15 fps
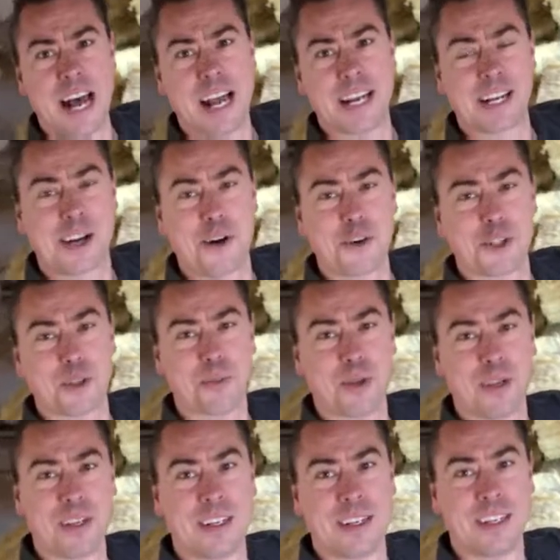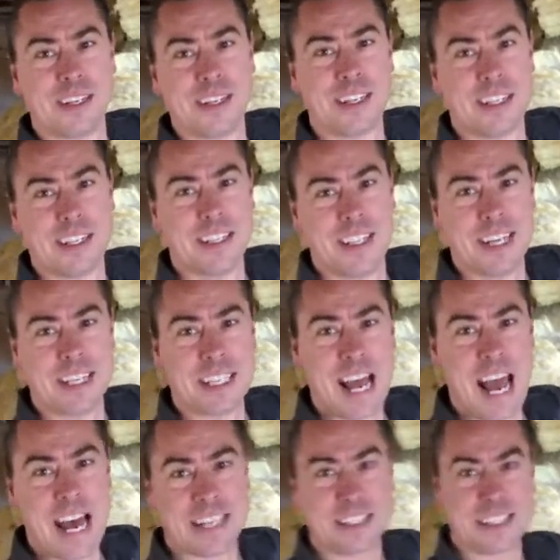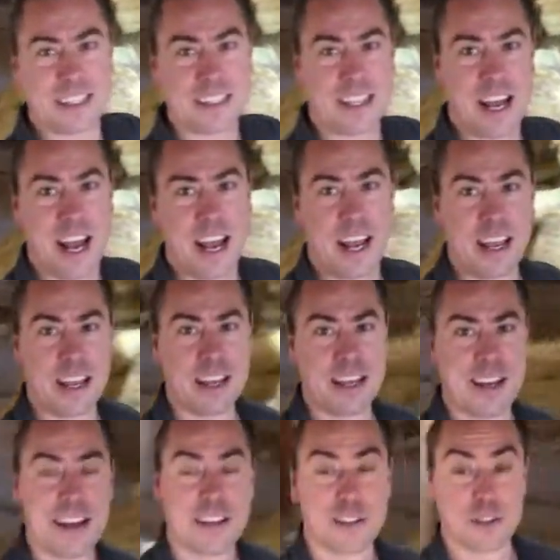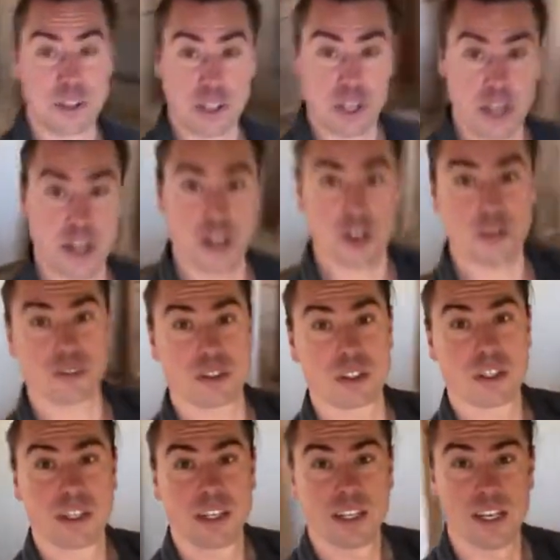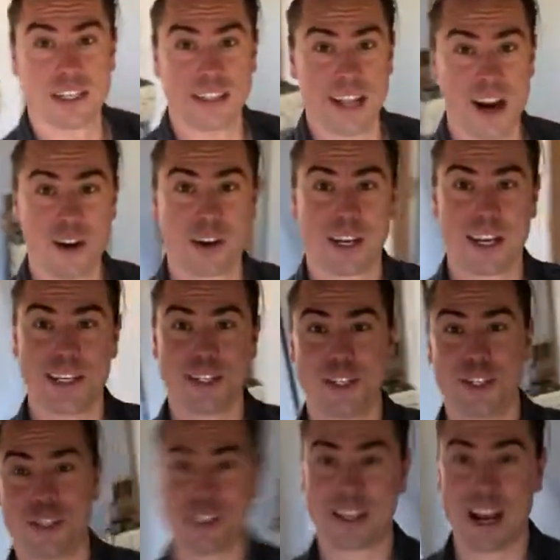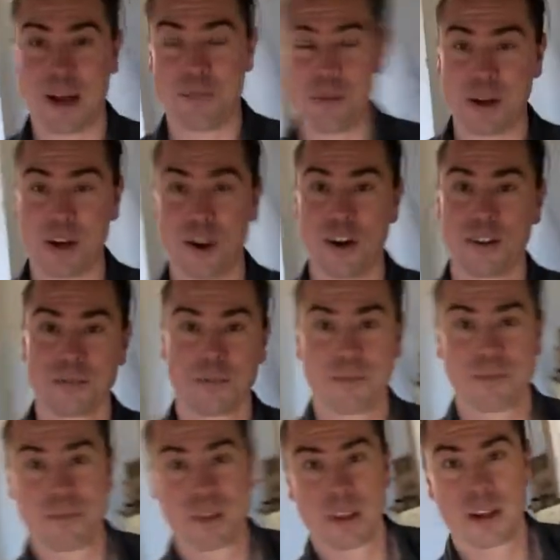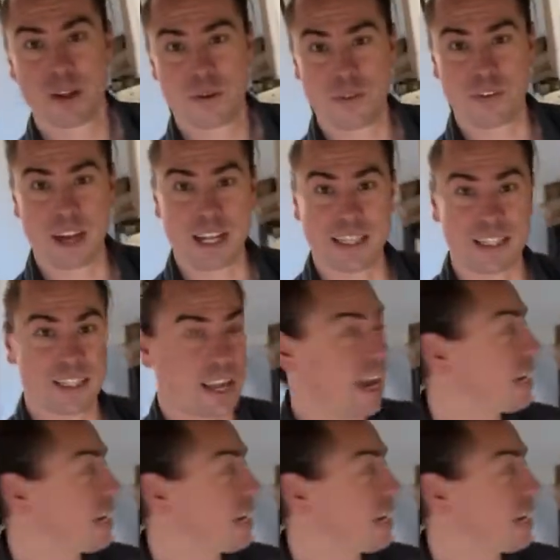non-negotiable. This has to stay. So the good news is that our kitchen just got bigger. We've got this